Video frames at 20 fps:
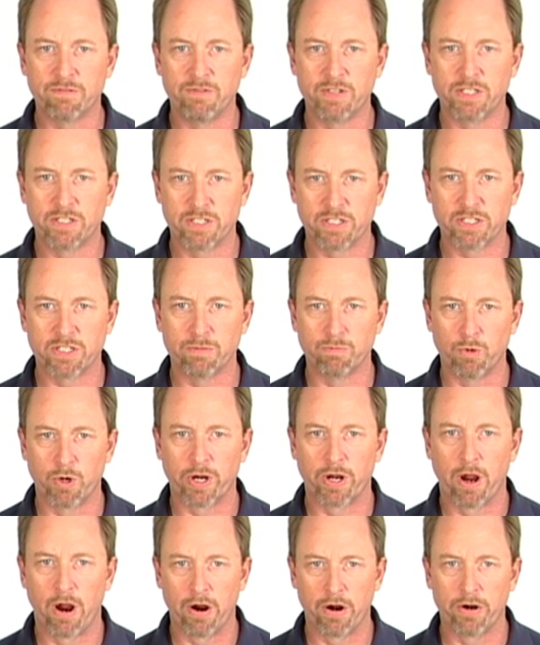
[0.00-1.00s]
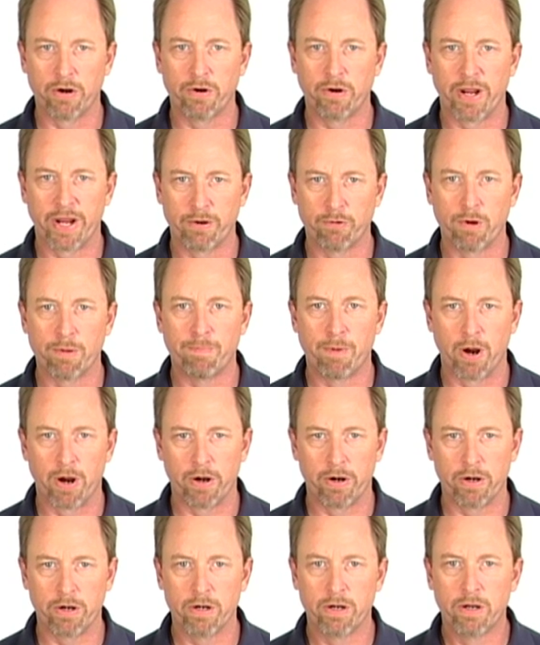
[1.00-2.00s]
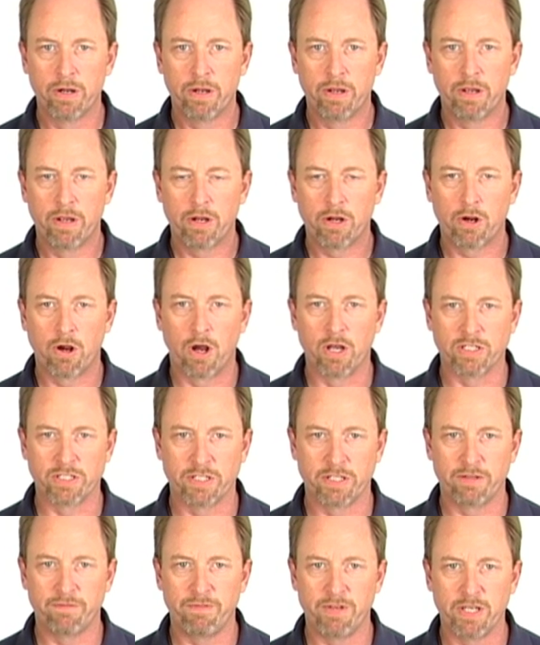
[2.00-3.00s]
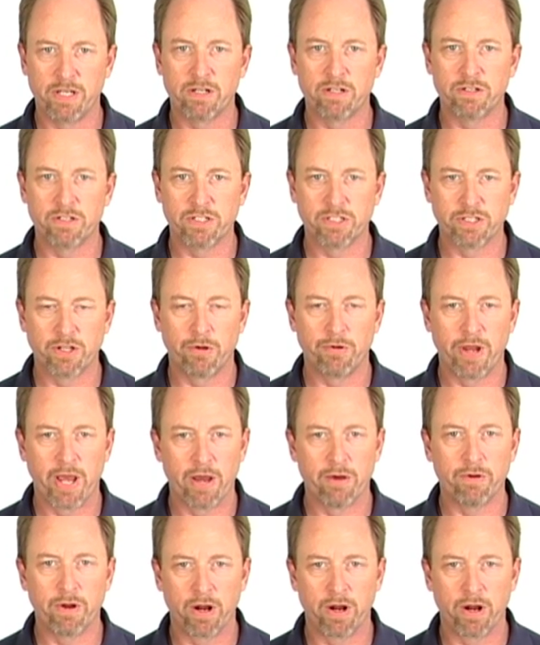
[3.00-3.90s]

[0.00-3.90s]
of the system work harder and grip harder, causing the vehicle to slow down